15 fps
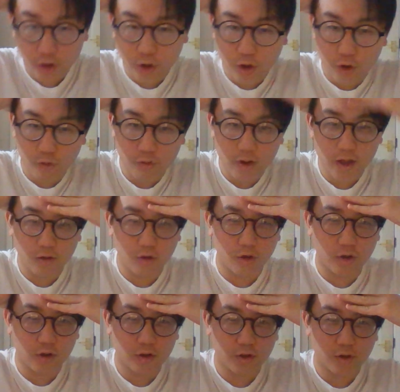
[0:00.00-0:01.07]
Korean
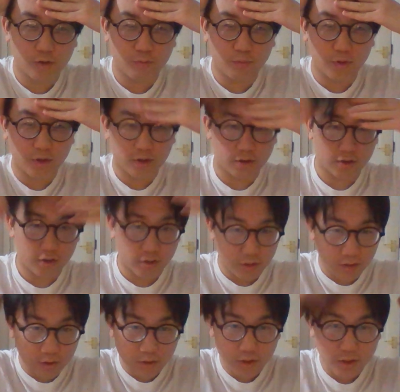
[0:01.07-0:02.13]
look, but
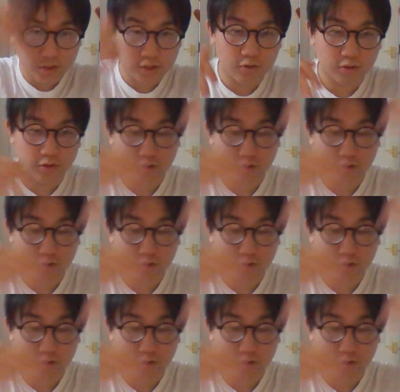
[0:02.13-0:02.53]
it's not.